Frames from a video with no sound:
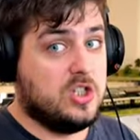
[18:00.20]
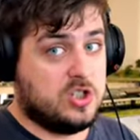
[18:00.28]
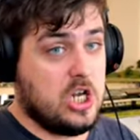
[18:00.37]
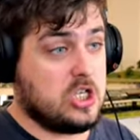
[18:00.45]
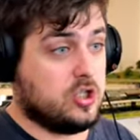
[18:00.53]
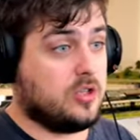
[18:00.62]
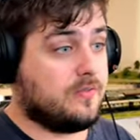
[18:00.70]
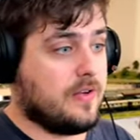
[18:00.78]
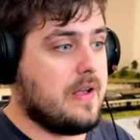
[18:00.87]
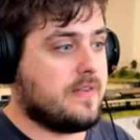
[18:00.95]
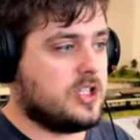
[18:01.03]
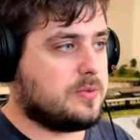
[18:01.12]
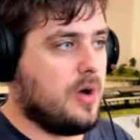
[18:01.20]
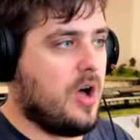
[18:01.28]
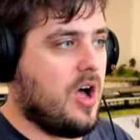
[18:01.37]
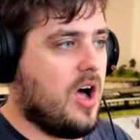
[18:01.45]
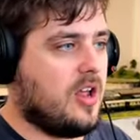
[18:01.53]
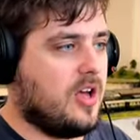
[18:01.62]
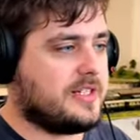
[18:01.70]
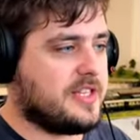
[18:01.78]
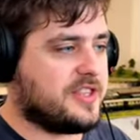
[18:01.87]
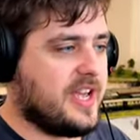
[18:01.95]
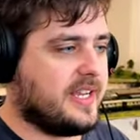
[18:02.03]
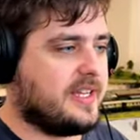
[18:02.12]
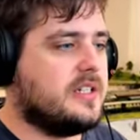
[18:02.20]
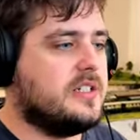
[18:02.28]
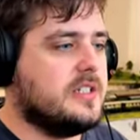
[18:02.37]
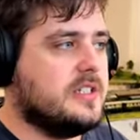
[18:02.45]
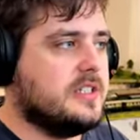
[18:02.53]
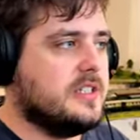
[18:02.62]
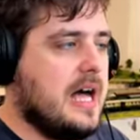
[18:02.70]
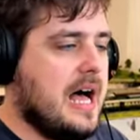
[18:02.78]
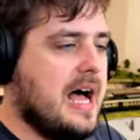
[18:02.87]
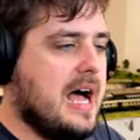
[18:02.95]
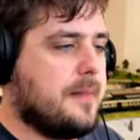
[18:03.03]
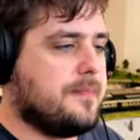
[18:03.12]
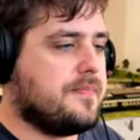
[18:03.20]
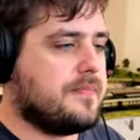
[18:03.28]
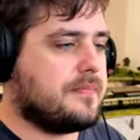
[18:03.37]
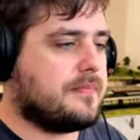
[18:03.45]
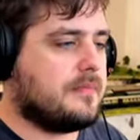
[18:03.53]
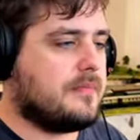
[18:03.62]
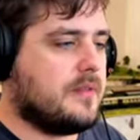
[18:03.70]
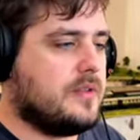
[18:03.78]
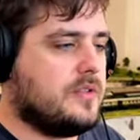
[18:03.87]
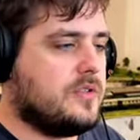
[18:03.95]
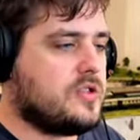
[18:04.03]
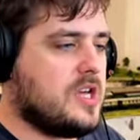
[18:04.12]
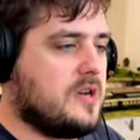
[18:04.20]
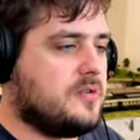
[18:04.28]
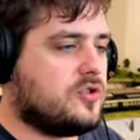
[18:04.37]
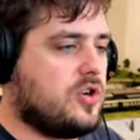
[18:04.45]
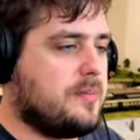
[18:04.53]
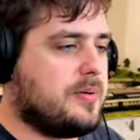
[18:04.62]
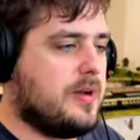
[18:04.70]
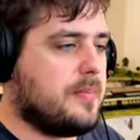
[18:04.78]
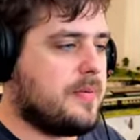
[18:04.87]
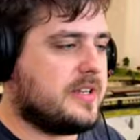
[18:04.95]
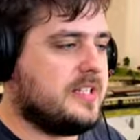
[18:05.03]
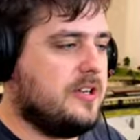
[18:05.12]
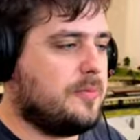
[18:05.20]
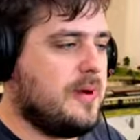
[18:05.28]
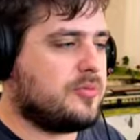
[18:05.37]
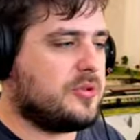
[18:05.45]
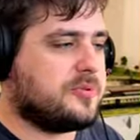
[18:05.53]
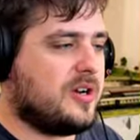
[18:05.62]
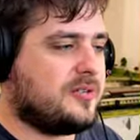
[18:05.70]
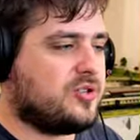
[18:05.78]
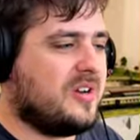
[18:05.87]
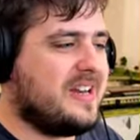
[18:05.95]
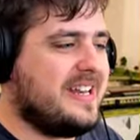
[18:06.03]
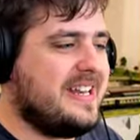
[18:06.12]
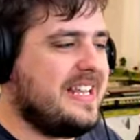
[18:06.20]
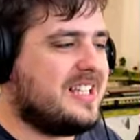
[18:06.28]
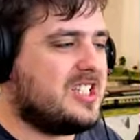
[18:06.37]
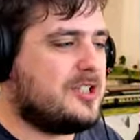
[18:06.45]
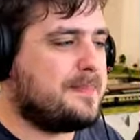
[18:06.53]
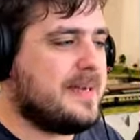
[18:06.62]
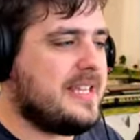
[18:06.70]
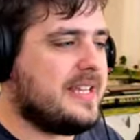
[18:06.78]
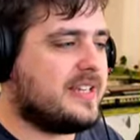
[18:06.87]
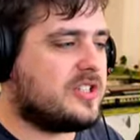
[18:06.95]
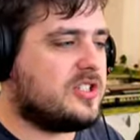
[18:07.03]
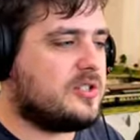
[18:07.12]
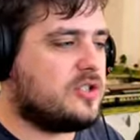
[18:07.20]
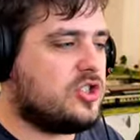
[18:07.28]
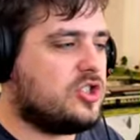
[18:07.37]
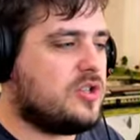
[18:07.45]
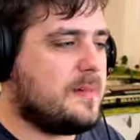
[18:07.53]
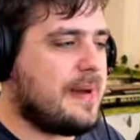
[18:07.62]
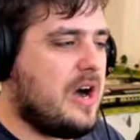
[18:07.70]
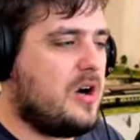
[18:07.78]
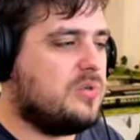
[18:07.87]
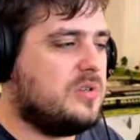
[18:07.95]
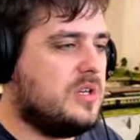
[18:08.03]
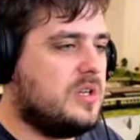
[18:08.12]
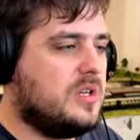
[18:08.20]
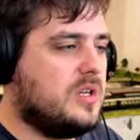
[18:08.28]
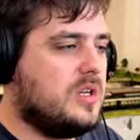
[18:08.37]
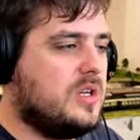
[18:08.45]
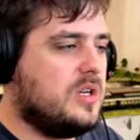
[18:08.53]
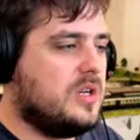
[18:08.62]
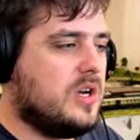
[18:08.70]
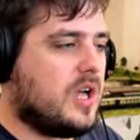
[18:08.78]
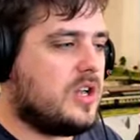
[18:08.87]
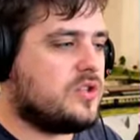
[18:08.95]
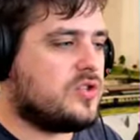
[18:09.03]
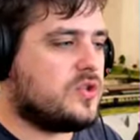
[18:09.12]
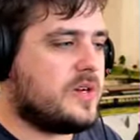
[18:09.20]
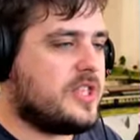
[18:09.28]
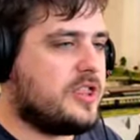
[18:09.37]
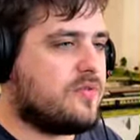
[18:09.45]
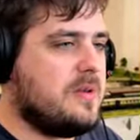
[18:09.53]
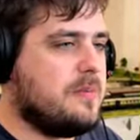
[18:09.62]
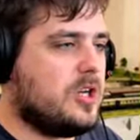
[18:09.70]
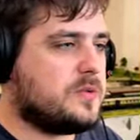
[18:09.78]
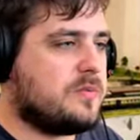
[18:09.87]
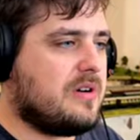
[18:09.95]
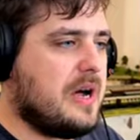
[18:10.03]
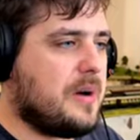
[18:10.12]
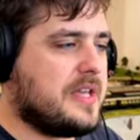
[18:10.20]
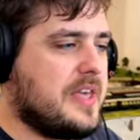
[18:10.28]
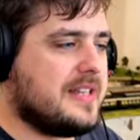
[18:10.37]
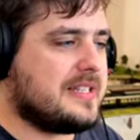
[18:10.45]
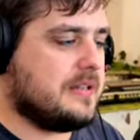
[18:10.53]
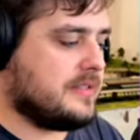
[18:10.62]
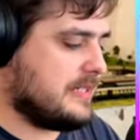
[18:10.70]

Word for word: does look very smart, I like to think. Um, so try and play with my bricks a little bit. I'm, I'm trying, trying to link speed because she's doing about 123 miles per hour. Yeah, that sounds